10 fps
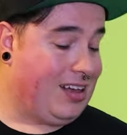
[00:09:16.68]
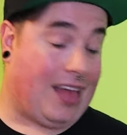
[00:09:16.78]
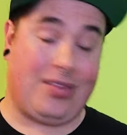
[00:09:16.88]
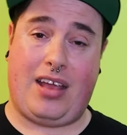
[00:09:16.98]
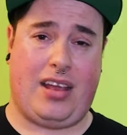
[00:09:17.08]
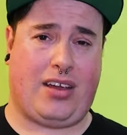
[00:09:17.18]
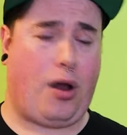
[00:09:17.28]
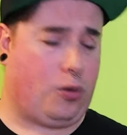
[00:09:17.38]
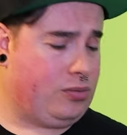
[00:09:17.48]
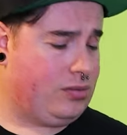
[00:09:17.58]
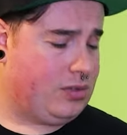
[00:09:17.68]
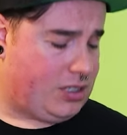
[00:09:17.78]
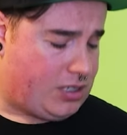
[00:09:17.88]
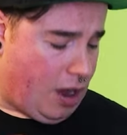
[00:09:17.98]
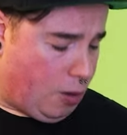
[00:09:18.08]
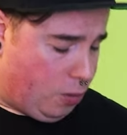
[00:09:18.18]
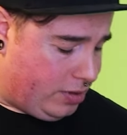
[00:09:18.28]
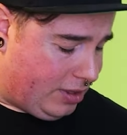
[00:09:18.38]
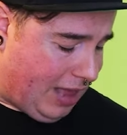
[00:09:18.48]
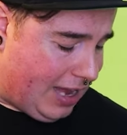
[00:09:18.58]
And there you go. So
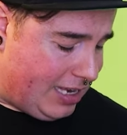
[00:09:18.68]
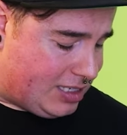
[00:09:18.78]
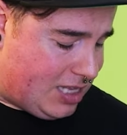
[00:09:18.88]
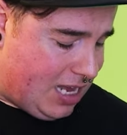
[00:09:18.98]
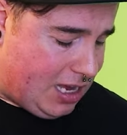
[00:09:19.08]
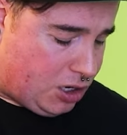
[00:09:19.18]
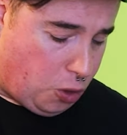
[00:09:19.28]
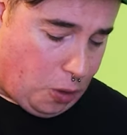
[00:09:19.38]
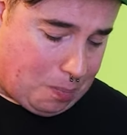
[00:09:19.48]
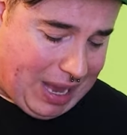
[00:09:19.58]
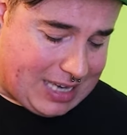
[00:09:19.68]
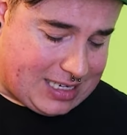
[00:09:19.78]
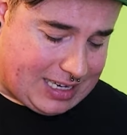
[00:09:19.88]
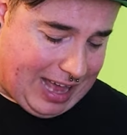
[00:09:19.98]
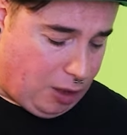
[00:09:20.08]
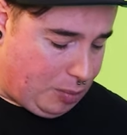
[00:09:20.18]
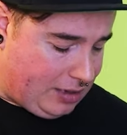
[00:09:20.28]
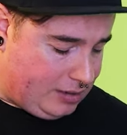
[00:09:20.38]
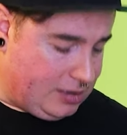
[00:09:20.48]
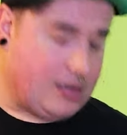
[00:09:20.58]
that is the core basic
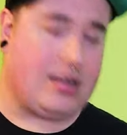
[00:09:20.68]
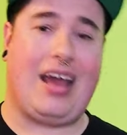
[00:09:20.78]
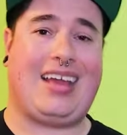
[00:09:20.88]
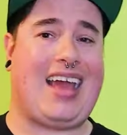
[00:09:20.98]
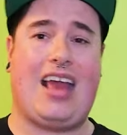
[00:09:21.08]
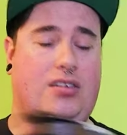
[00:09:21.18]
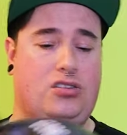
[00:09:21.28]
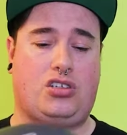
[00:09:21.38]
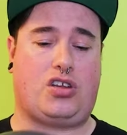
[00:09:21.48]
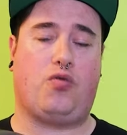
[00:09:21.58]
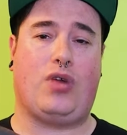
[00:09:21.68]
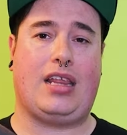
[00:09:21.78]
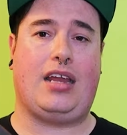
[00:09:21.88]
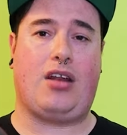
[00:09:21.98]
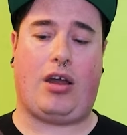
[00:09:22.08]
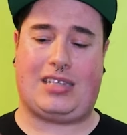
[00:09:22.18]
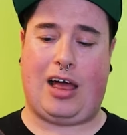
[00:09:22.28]
helmet. Again, just a really nice